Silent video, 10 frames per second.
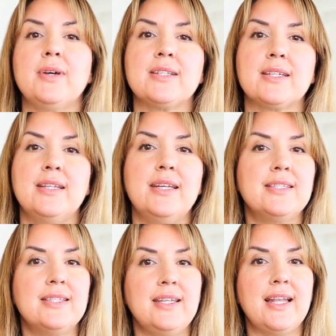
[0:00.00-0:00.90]
Milton
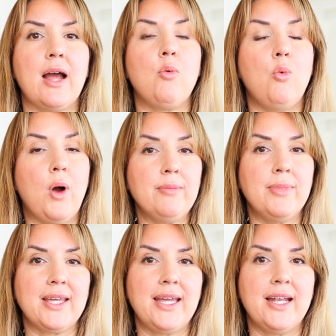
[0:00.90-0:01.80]
is sitting at
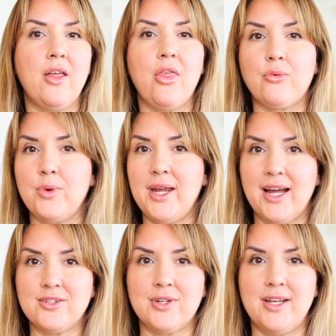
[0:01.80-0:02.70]

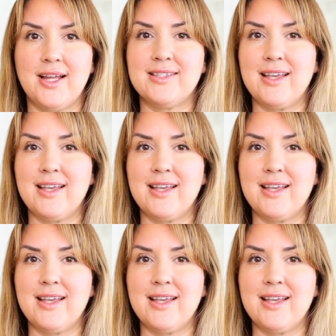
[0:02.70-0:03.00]
1,300,000